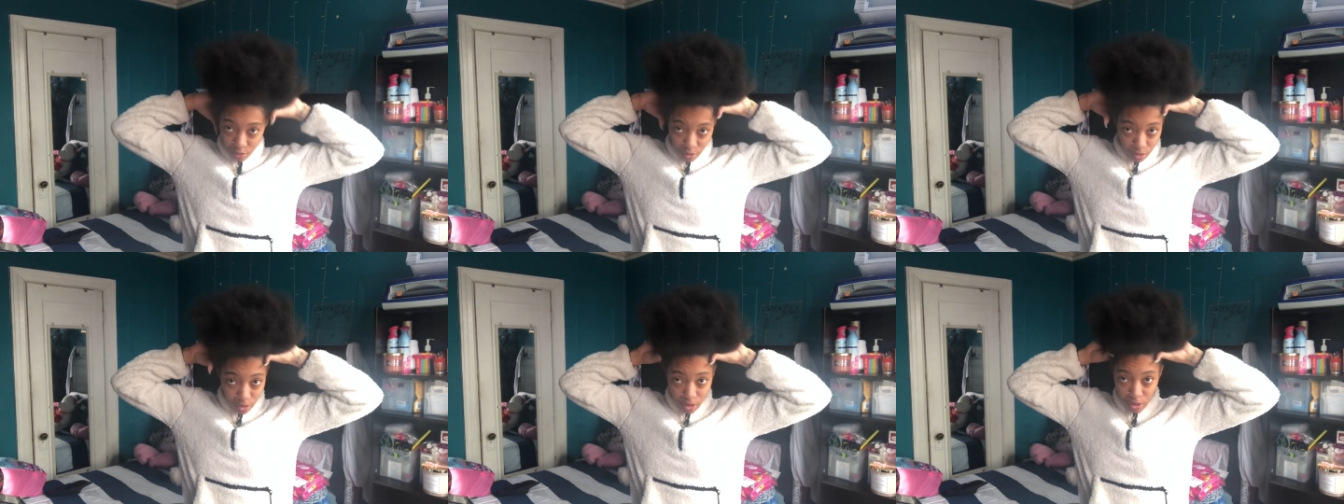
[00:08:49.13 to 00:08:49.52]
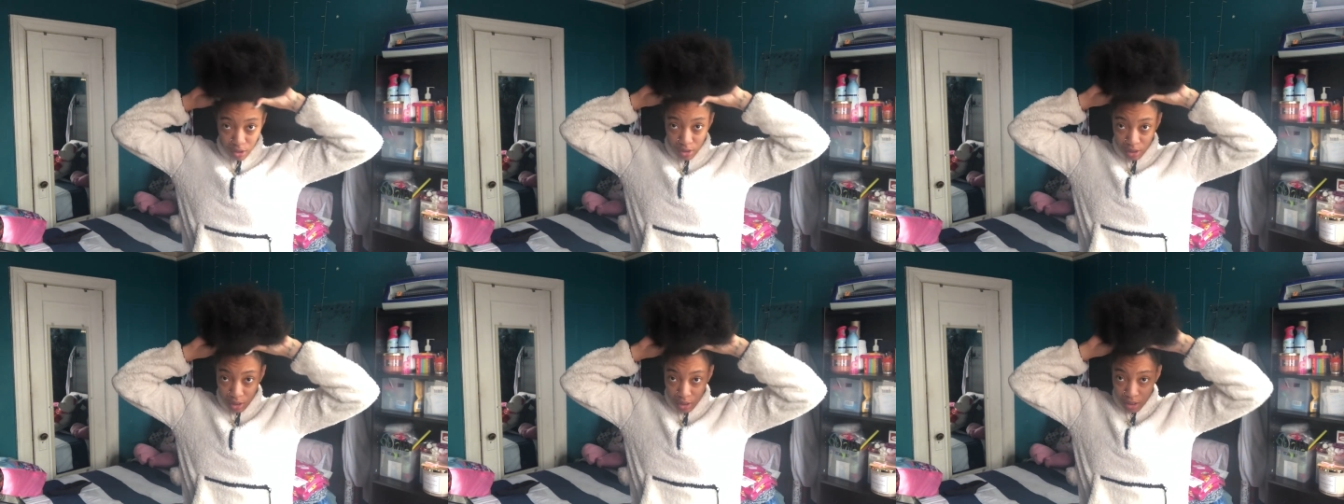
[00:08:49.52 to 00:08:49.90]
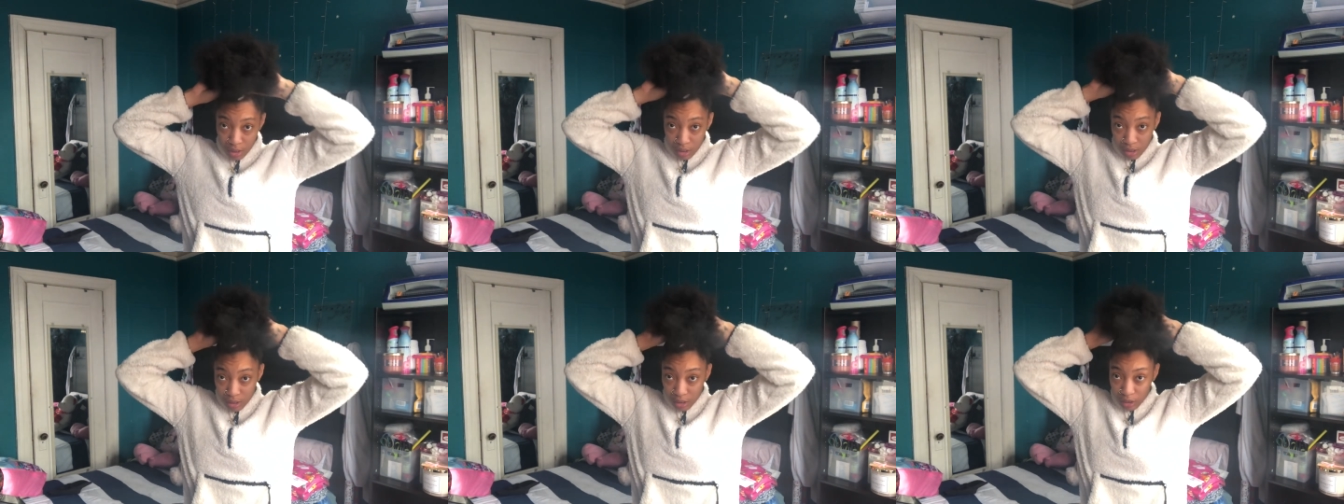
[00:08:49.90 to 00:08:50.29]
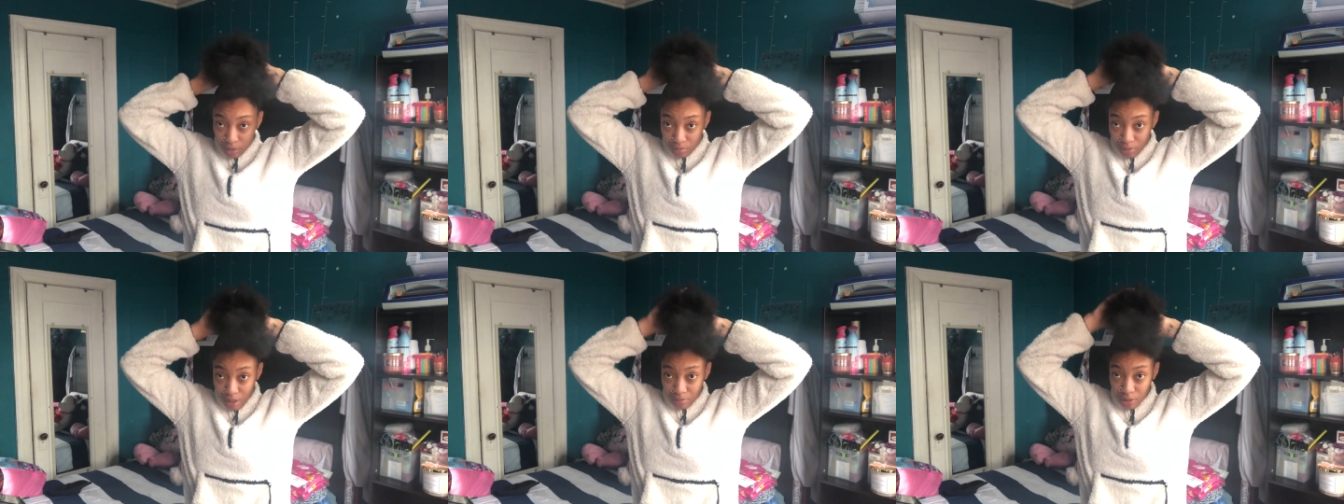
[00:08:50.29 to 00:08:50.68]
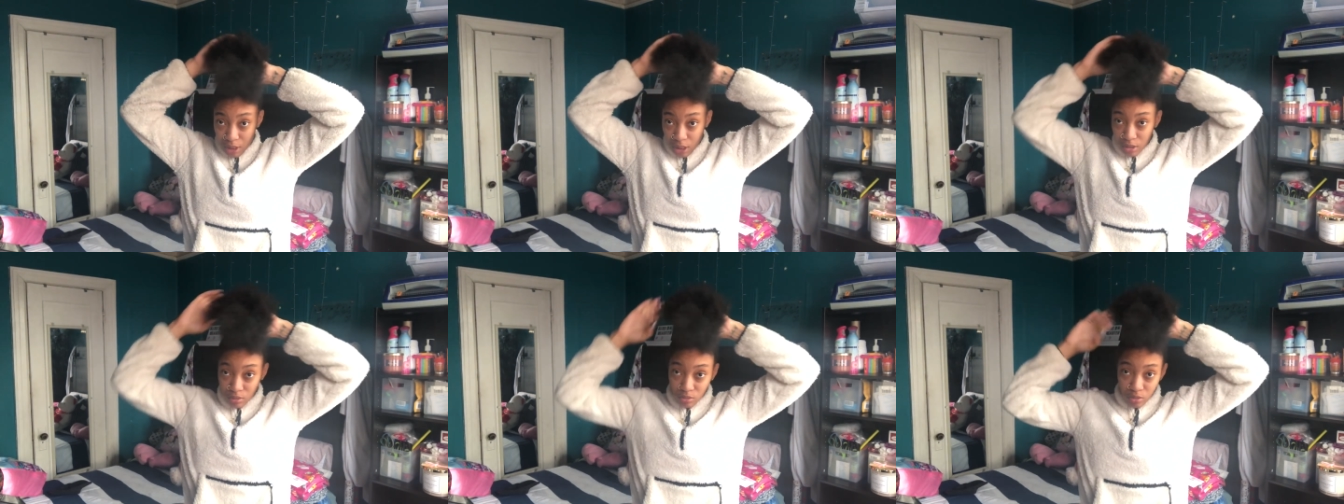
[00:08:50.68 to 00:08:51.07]
early and mommy
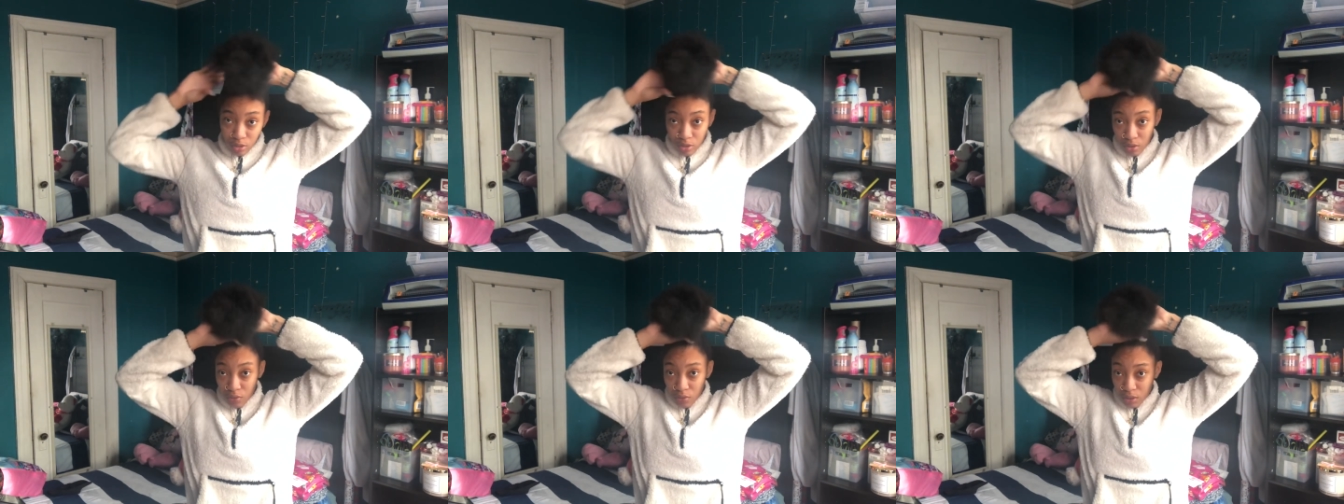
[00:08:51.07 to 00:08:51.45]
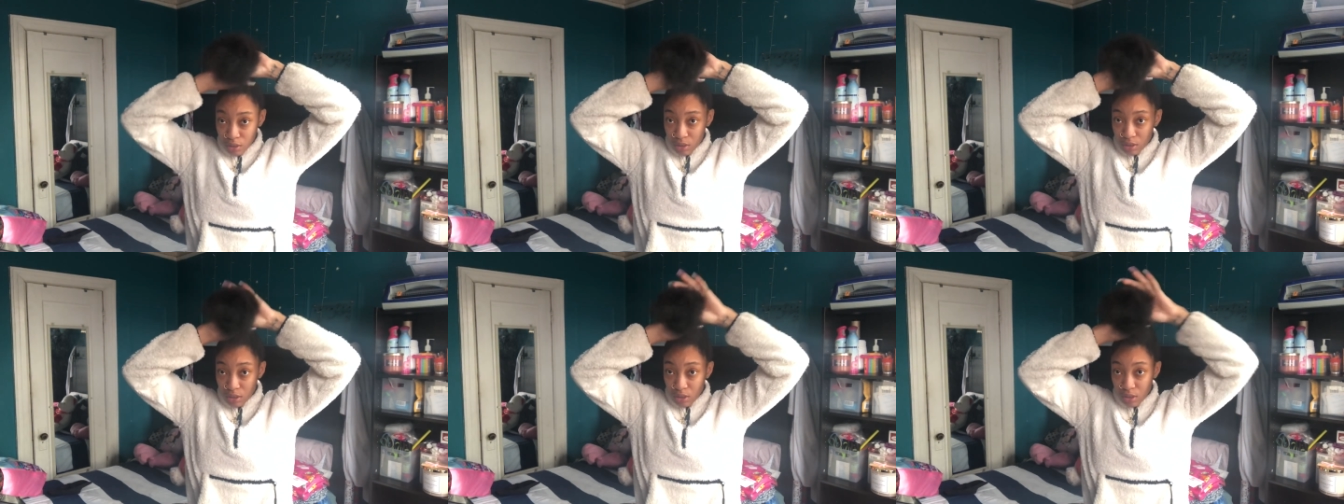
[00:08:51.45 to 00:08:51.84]
gotta do her duties.